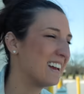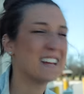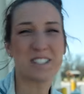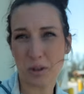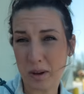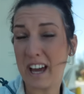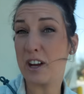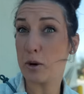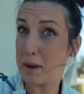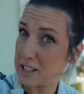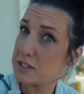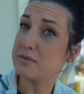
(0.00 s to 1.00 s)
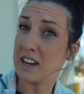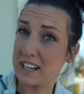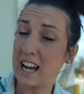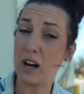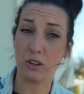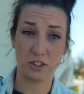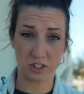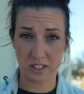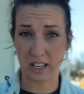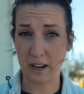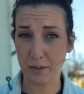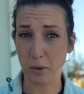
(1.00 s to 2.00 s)
It's okay, you're about to find out, just
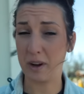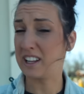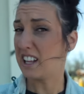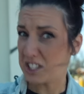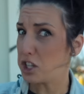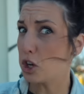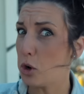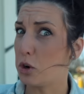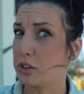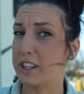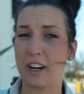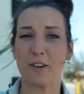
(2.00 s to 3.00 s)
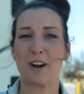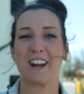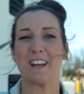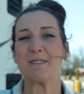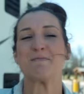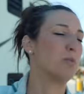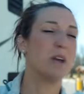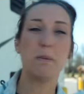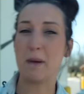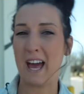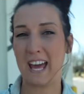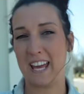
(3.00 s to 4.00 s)
like everyone, unless you Googled it already. We
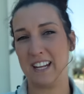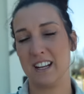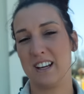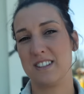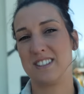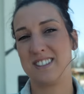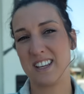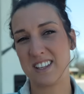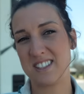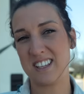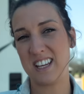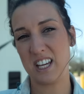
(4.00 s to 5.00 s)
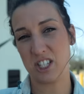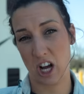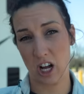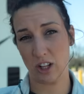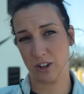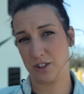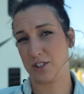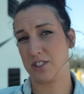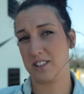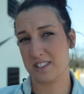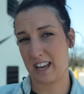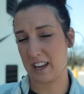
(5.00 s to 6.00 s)
paid $60
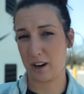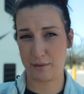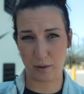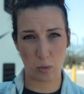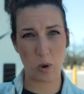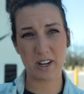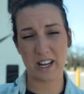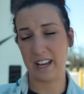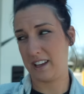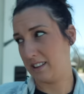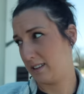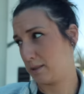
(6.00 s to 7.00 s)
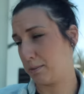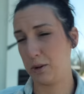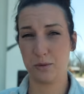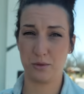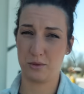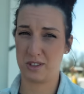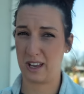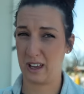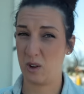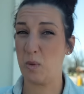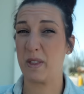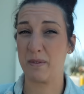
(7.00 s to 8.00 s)
to stay here for one night in this pull-through
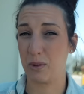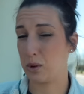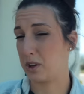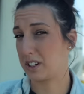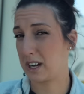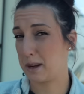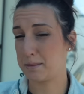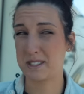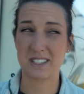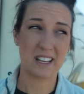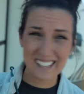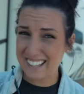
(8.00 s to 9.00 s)
site with full hookups.